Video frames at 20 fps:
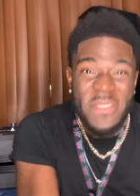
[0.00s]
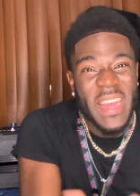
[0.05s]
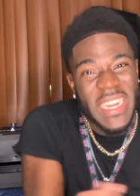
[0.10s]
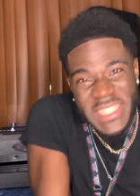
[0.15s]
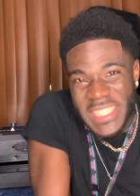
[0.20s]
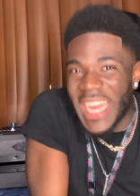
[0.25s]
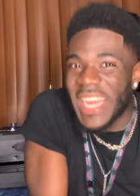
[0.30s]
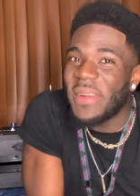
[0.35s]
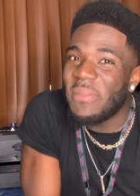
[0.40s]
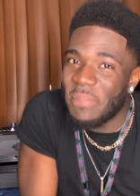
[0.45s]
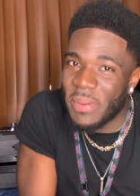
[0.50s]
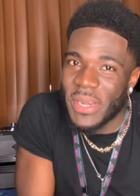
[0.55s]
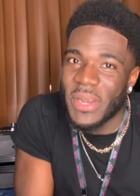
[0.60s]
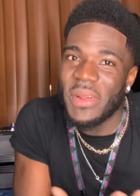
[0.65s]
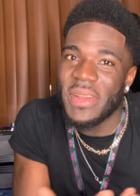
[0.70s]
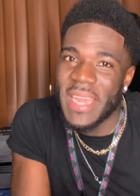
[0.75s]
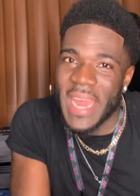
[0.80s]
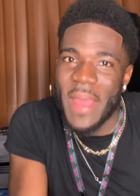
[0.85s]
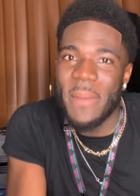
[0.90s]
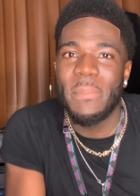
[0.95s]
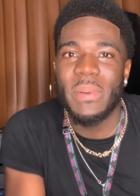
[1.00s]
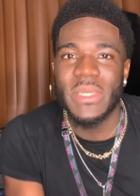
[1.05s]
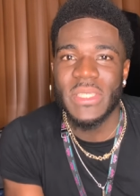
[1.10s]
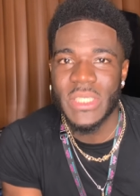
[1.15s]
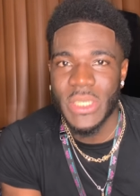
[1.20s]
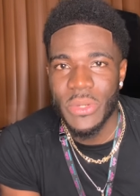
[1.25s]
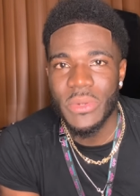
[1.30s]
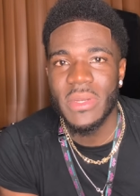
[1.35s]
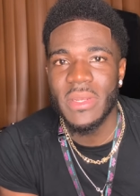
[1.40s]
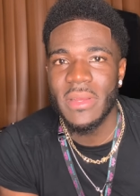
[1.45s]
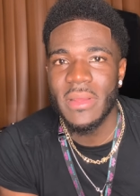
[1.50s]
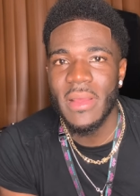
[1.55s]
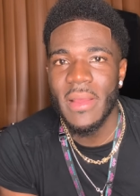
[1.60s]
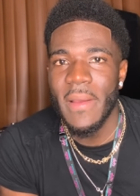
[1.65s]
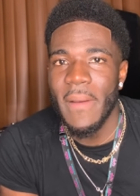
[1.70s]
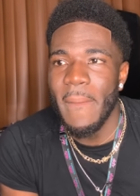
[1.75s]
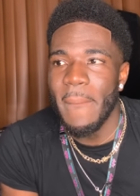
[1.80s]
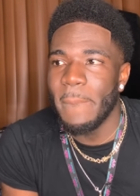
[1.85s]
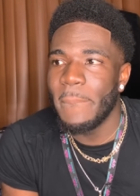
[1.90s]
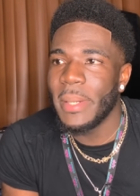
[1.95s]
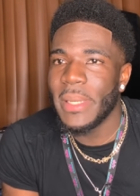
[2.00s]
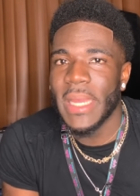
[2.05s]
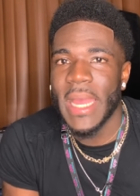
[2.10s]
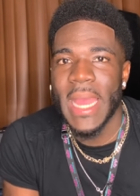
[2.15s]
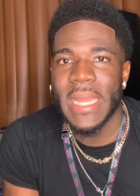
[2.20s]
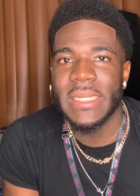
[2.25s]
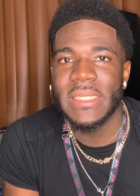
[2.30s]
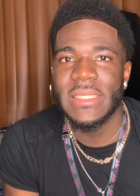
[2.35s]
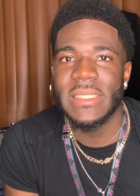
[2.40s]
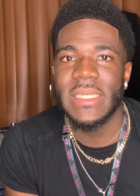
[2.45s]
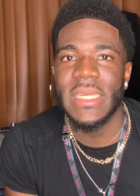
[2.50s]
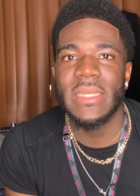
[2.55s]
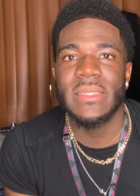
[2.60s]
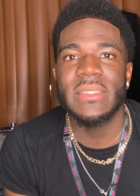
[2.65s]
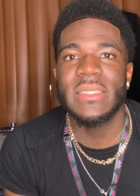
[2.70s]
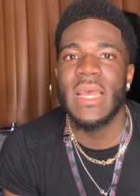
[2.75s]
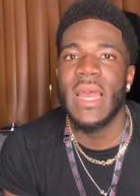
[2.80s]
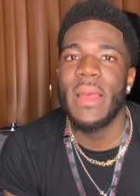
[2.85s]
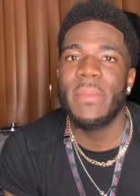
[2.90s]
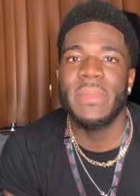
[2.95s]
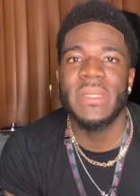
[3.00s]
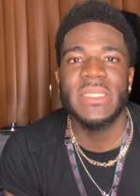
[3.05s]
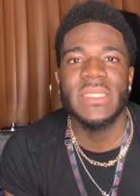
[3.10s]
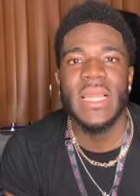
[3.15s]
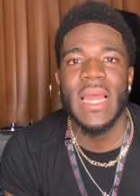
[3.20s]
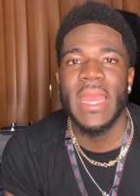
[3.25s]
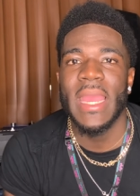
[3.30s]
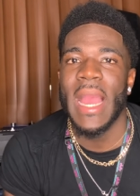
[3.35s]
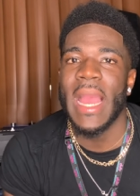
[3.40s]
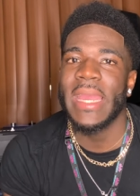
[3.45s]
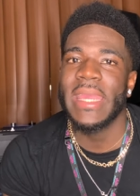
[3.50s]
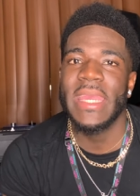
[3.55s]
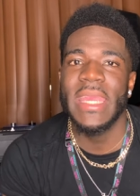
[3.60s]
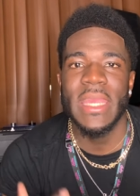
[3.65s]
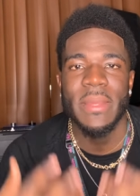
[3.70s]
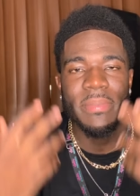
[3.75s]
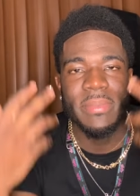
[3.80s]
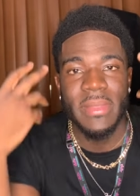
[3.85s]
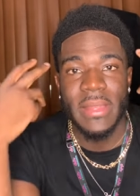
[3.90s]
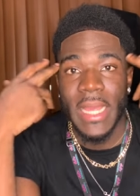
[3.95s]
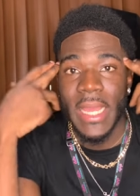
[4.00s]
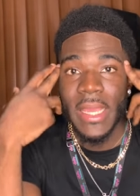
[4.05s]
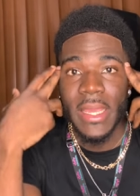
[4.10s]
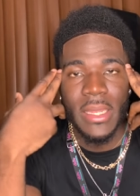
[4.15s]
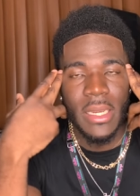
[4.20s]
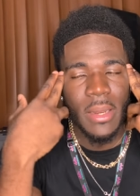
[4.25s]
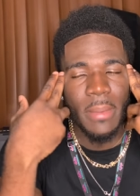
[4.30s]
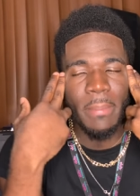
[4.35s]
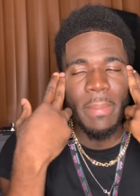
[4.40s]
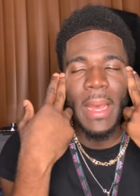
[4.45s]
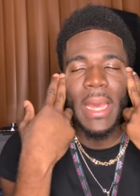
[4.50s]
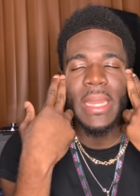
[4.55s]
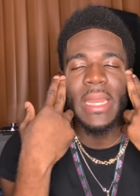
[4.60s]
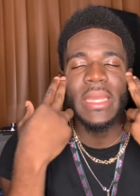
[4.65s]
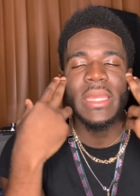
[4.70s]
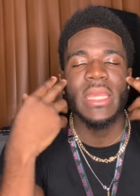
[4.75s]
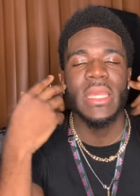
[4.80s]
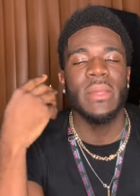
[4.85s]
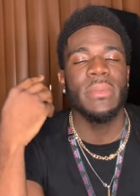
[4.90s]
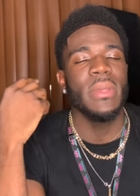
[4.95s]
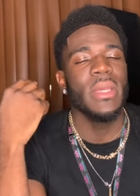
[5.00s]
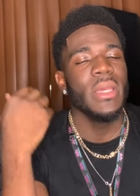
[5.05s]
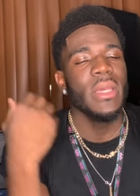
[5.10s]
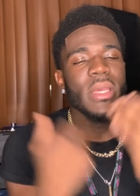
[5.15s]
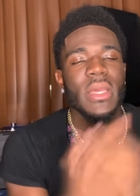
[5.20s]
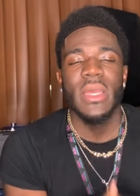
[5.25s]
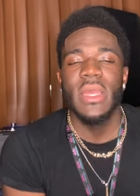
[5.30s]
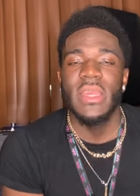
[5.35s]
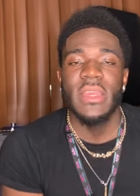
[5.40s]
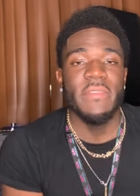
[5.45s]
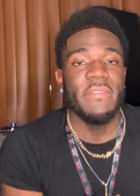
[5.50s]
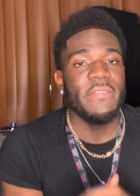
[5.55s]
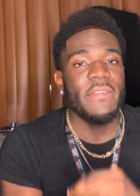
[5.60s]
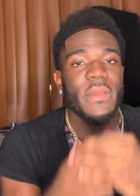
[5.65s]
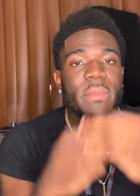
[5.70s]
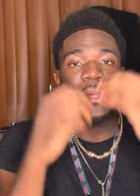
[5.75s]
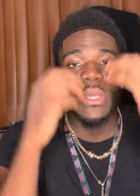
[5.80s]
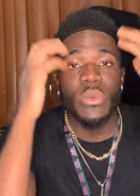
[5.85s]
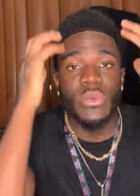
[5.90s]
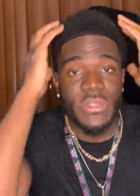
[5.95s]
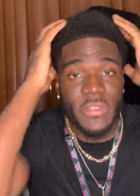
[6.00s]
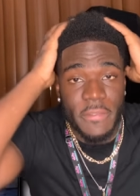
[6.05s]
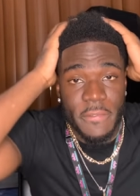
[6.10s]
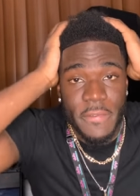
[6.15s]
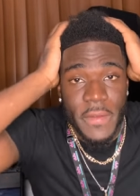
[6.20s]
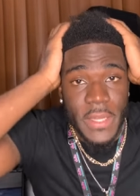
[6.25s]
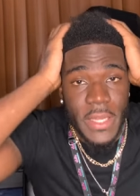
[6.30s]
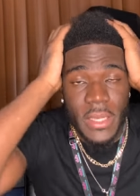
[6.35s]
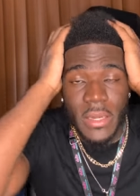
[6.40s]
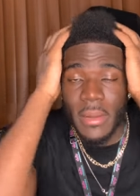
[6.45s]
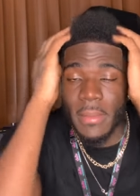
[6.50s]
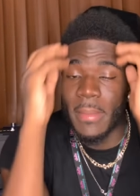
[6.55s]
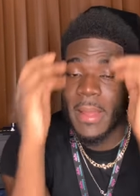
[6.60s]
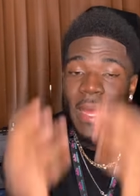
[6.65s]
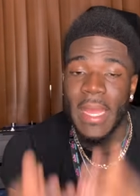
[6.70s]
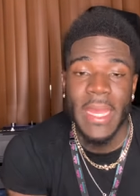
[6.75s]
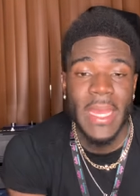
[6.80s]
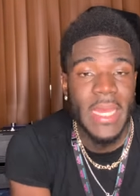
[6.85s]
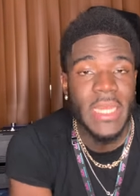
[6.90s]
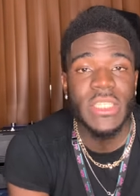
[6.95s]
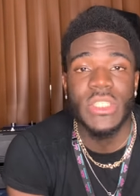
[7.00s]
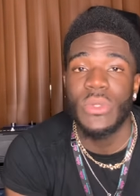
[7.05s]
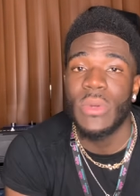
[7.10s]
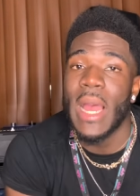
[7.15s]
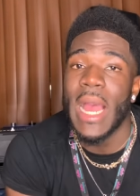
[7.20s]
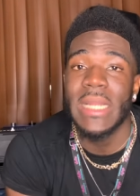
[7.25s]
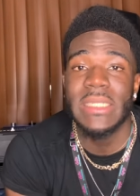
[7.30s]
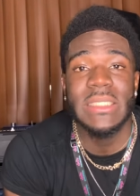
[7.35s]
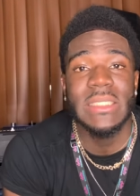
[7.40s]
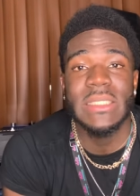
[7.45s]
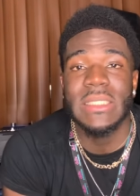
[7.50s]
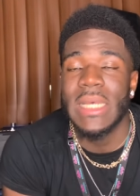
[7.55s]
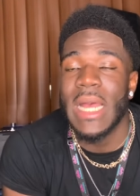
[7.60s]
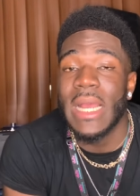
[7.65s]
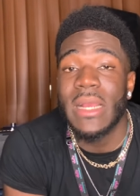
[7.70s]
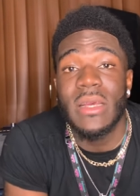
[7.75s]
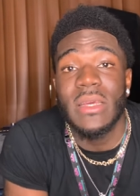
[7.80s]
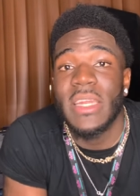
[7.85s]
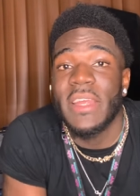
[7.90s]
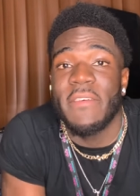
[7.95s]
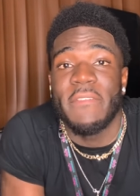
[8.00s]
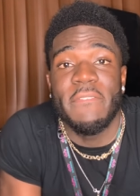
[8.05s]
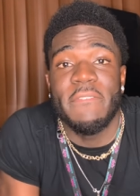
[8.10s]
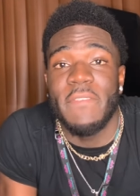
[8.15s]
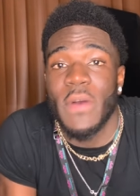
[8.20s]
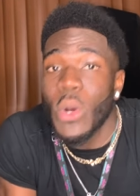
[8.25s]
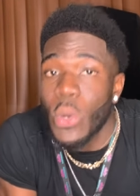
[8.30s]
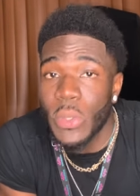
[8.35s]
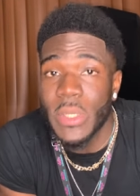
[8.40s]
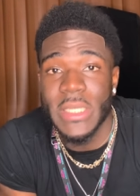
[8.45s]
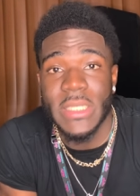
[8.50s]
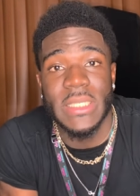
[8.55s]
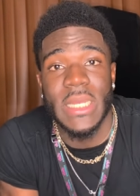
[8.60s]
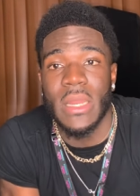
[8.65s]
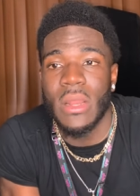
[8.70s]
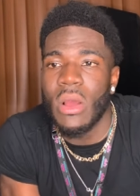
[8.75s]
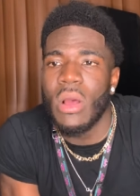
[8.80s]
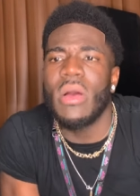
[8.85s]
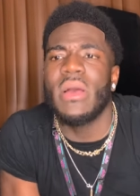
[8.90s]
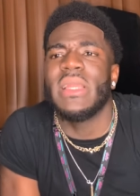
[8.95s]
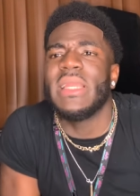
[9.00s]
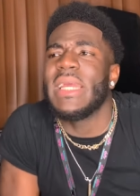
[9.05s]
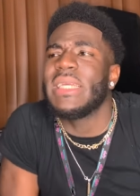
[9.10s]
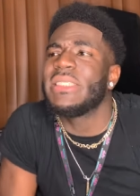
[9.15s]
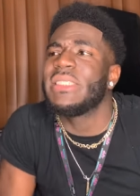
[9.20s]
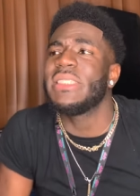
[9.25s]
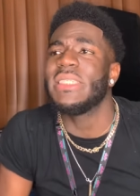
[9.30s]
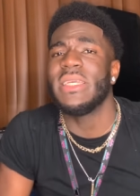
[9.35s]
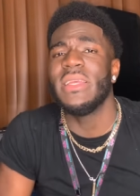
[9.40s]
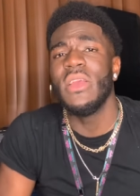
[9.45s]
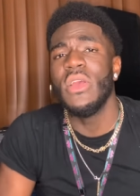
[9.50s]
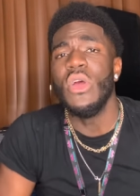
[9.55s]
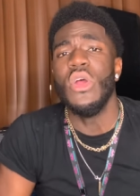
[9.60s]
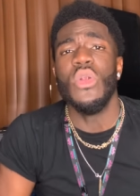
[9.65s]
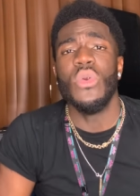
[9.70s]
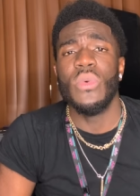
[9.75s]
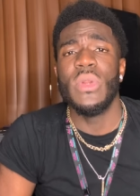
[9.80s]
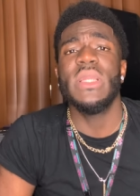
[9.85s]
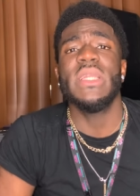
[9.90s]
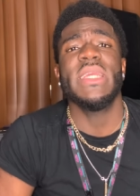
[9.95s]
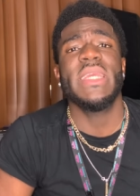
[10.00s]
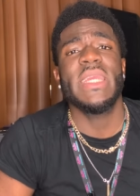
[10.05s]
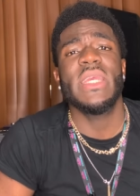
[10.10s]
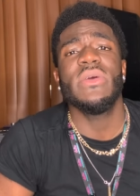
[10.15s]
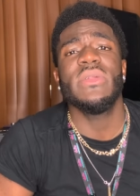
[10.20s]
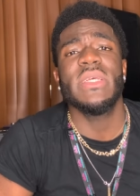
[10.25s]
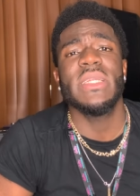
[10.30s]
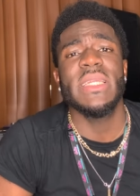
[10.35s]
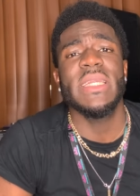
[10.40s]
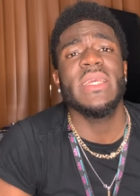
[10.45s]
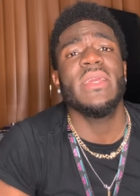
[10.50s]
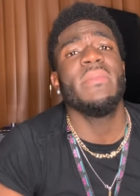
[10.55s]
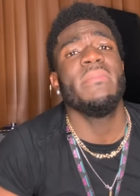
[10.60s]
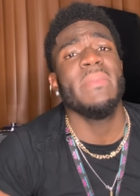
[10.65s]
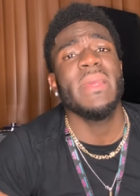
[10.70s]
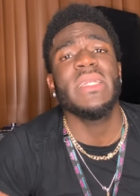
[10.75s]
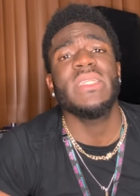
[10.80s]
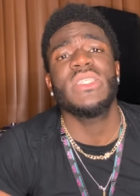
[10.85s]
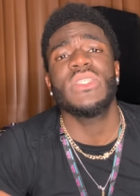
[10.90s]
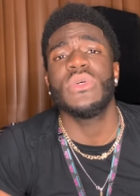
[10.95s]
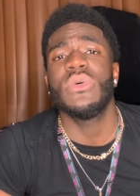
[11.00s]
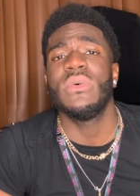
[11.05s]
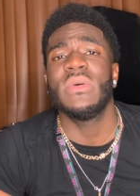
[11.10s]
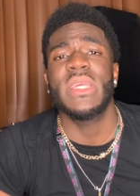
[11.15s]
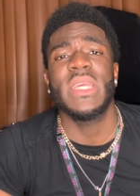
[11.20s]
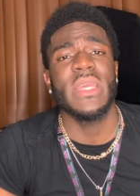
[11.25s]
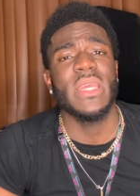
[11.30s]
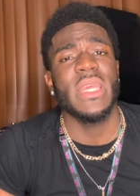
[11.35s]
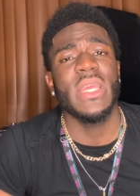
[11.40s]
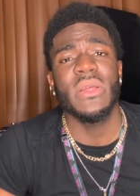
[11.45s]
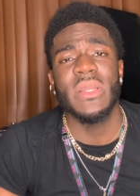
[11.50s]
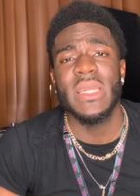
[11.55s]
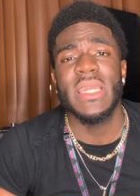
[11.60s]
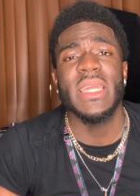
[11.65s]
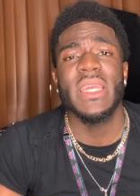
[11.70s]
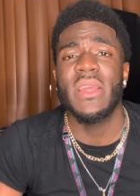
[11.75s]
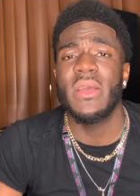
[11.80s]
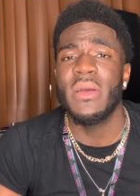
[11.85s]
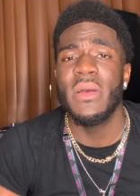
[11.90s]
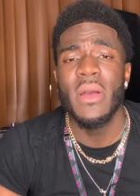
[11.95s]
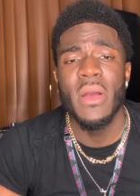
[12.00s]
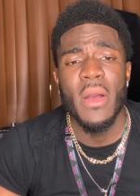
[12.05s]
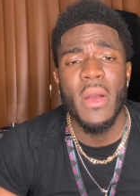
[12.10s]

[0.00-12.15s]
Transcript: me? I try to put on that persona, but at the same time, it's like I keep thinking about it. You feel me? It was fucking up my head, so I couldn't focus at all, and that shit really killed a nigga mental, killed a nigga